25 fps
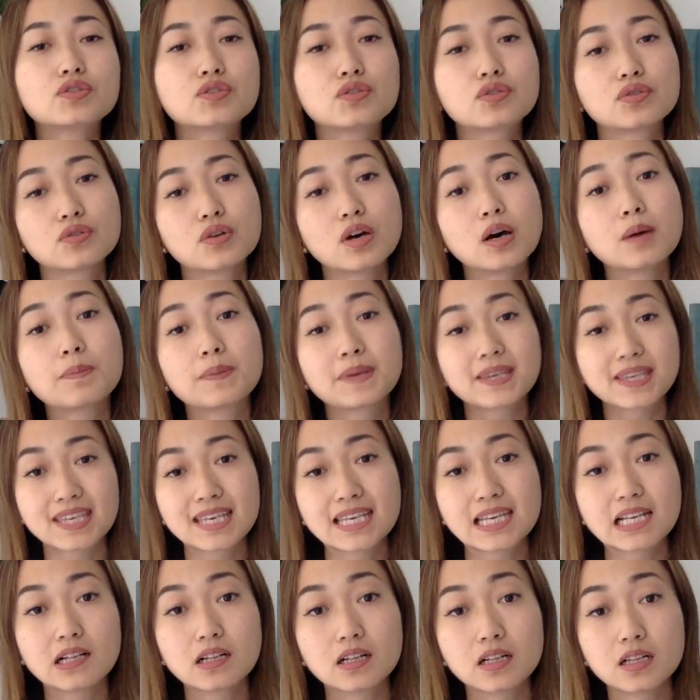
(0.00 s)
to
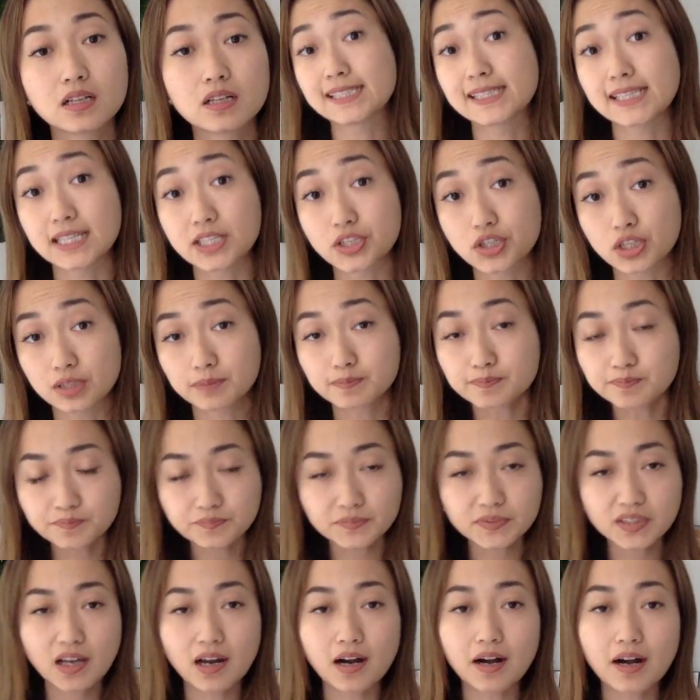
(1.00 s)
appeal your decision.
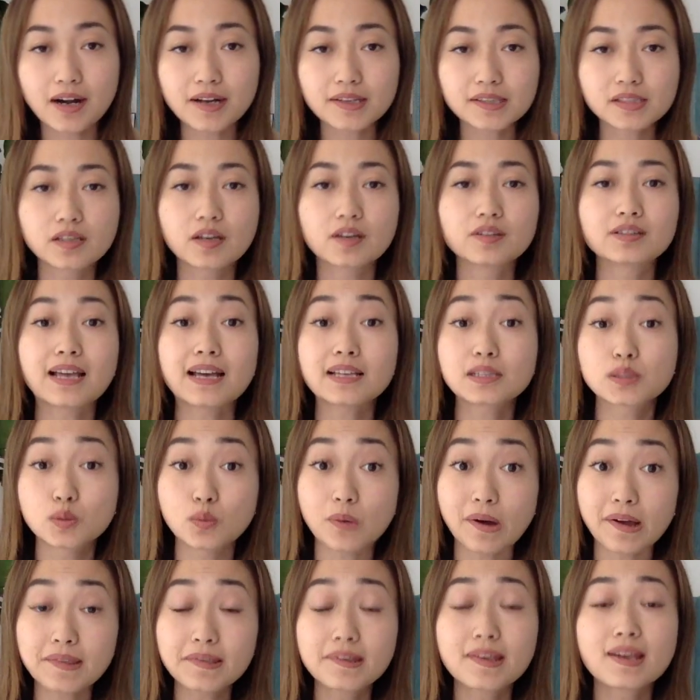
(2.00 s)
Alright, so
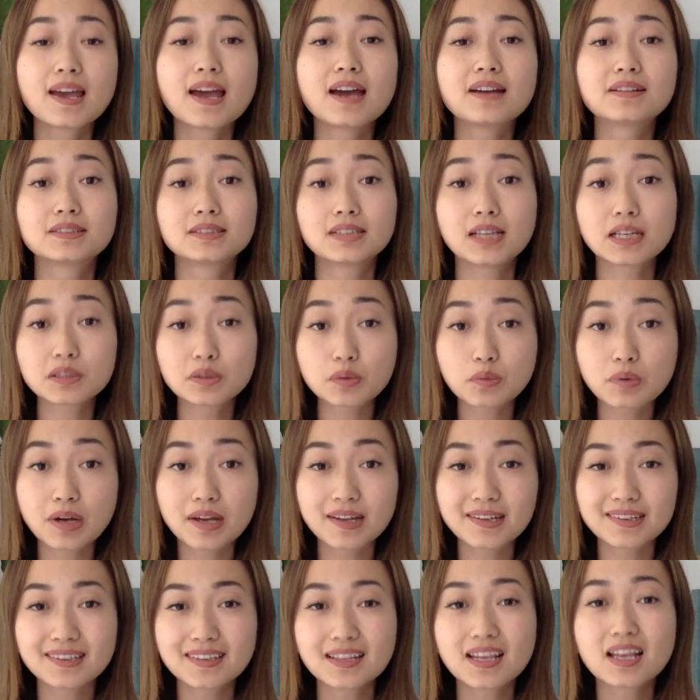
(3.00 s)
that's one. And
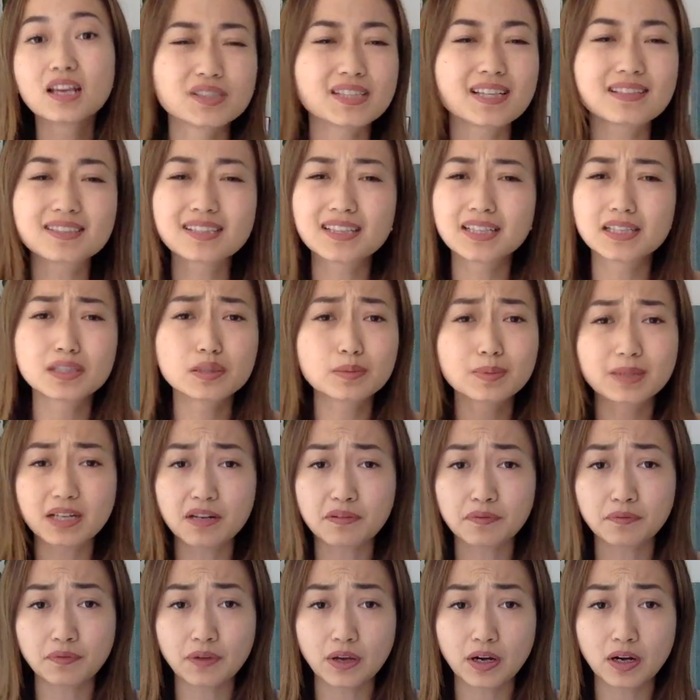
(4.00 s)
another one, which sounds a little
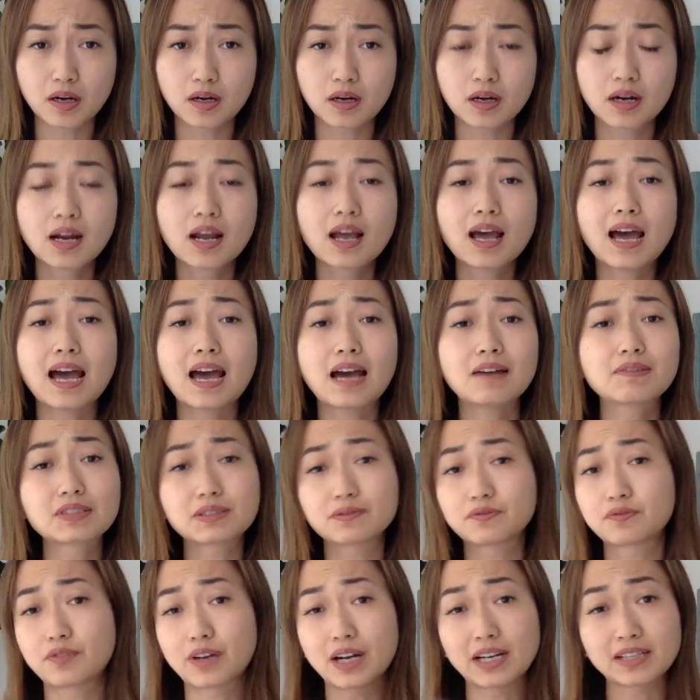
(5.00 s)
bit unfair, I have
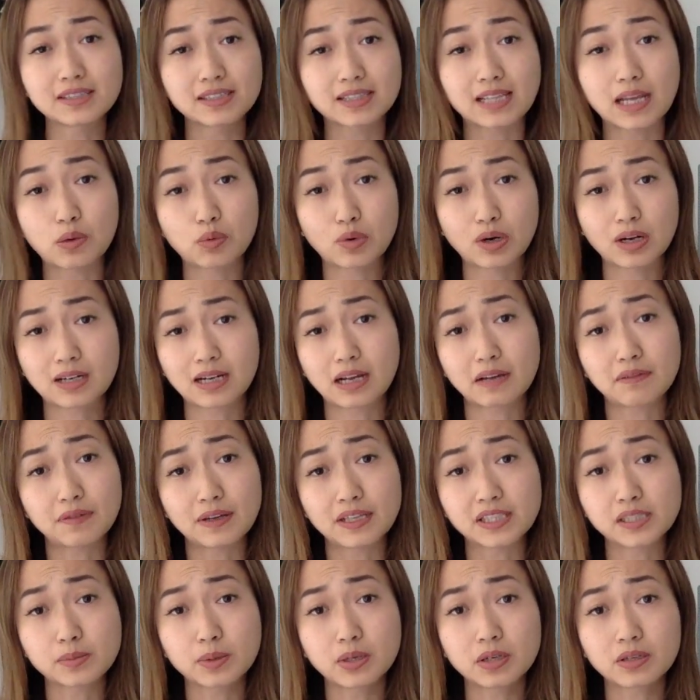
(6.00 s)
some friends that work at
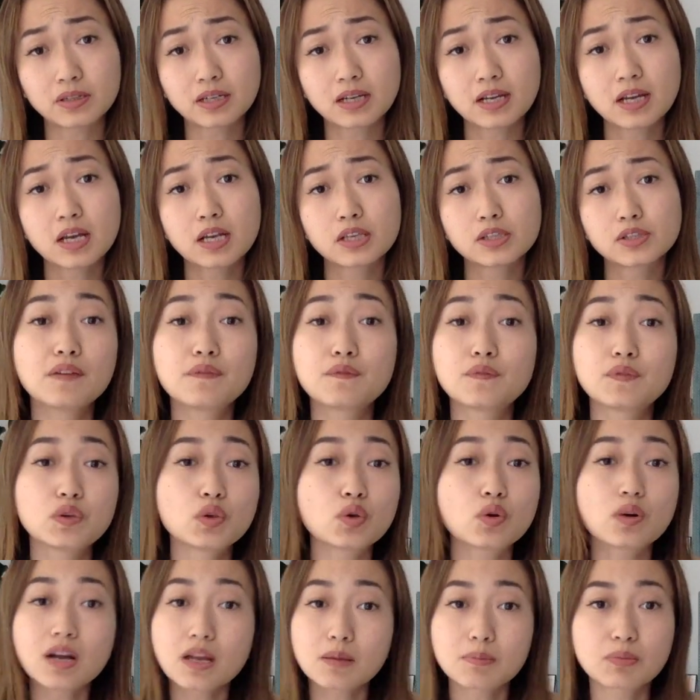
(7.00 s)
Facebook. If
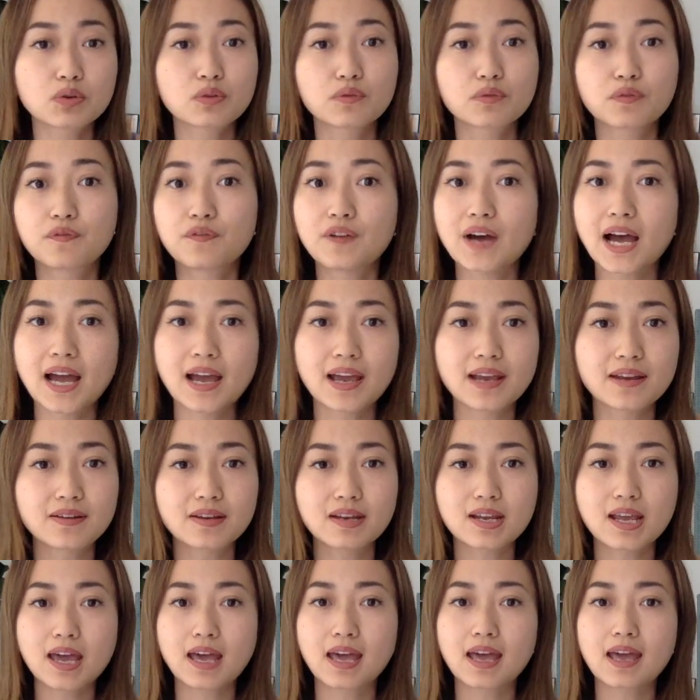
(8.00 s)
you're able to
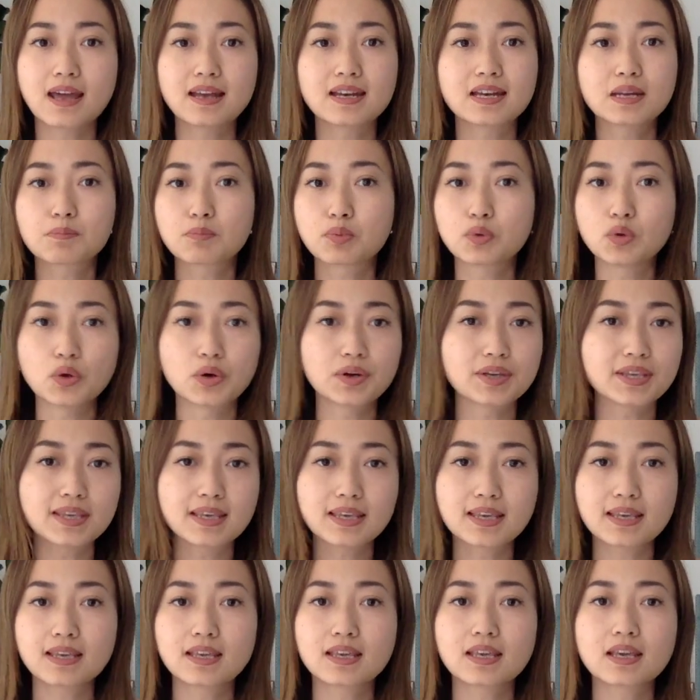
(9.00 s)
find an
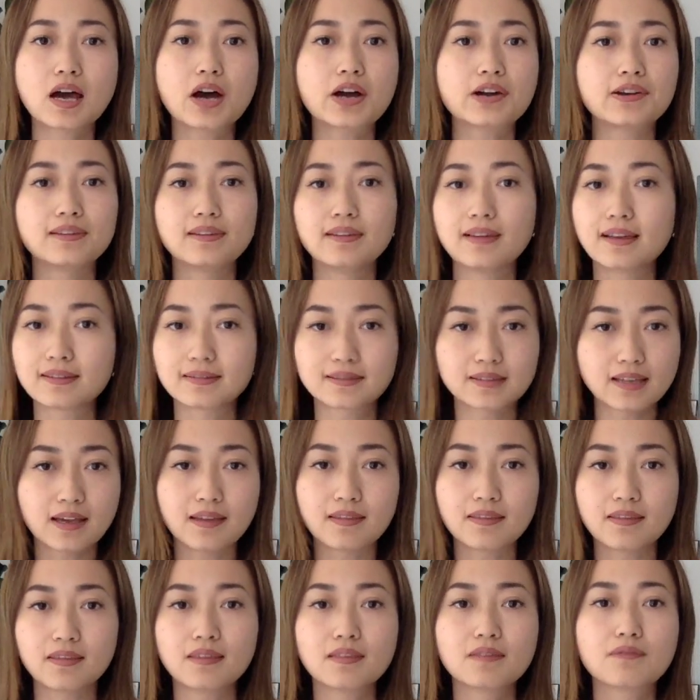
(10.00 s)
employee on
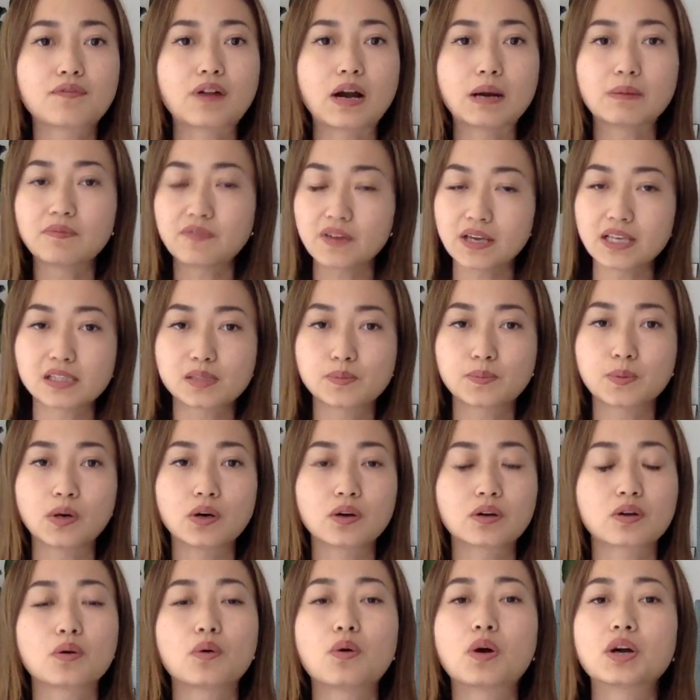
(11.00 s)
LinkedIn from
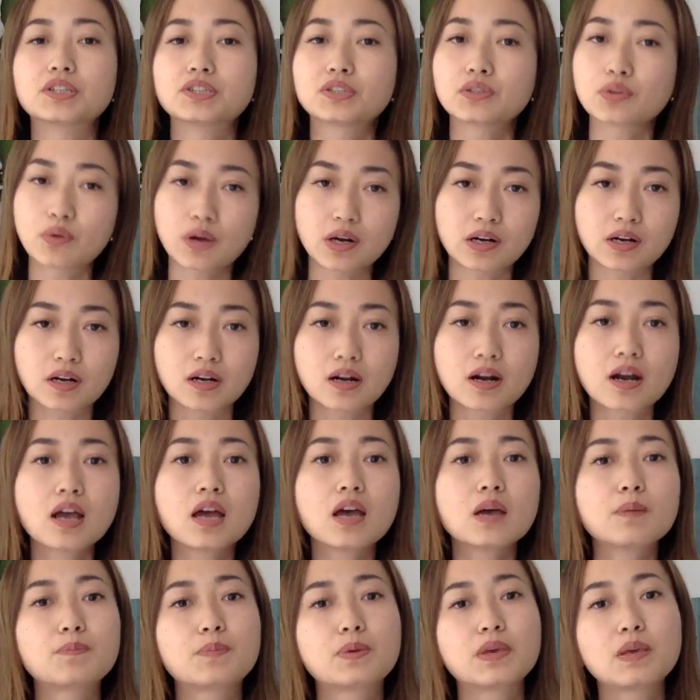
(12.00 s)
Facebook or Twitter,
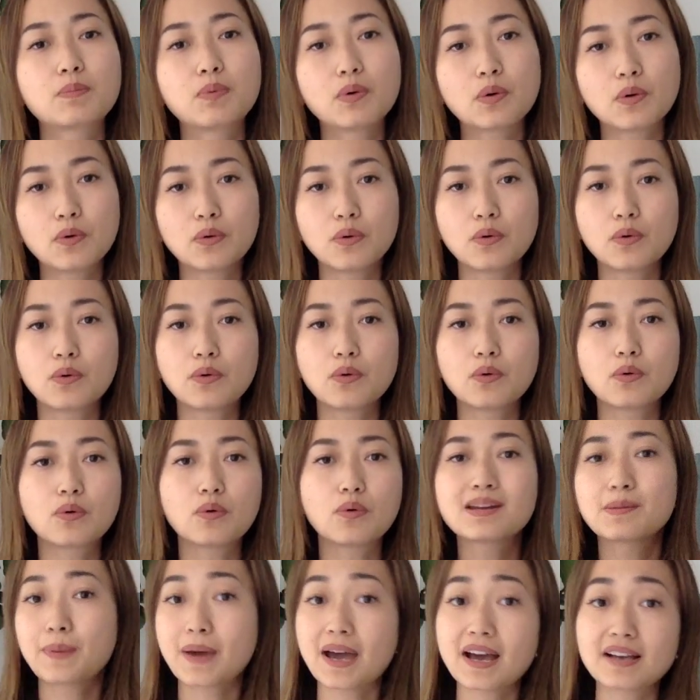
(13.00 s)
people
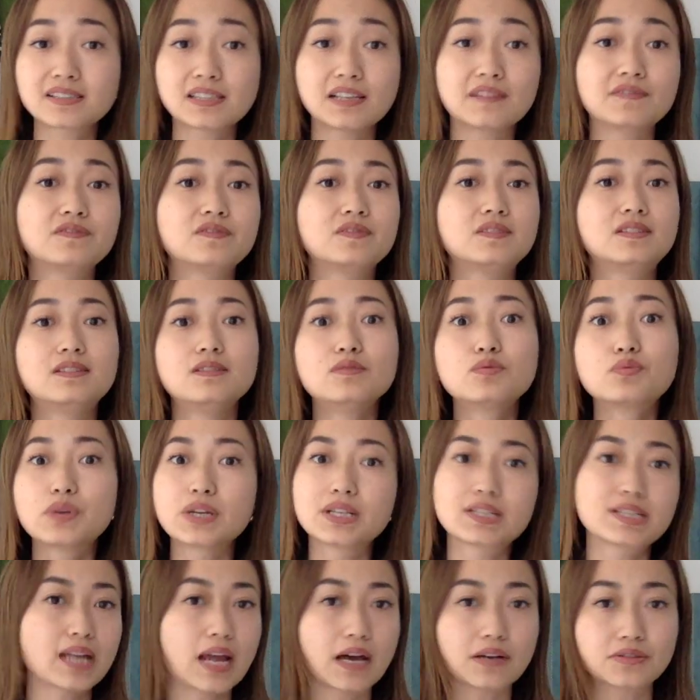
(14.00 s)
in the past have
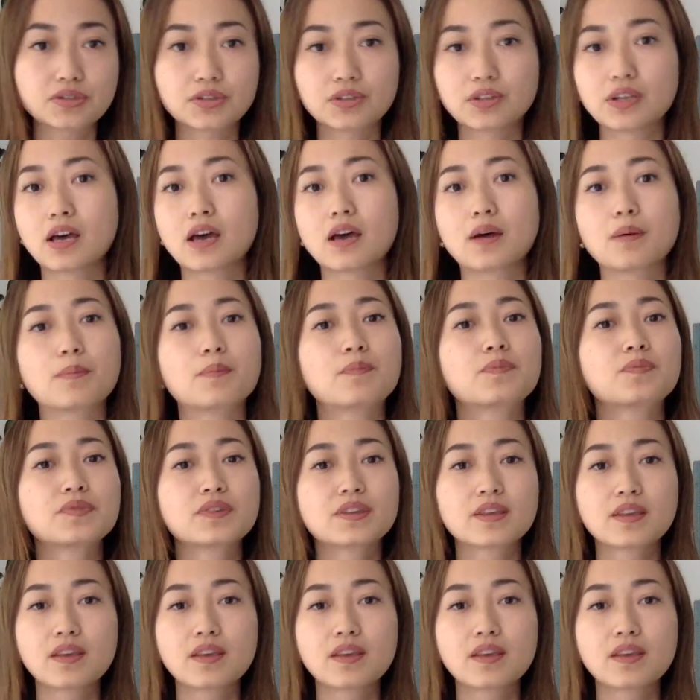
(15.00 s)
reached out to them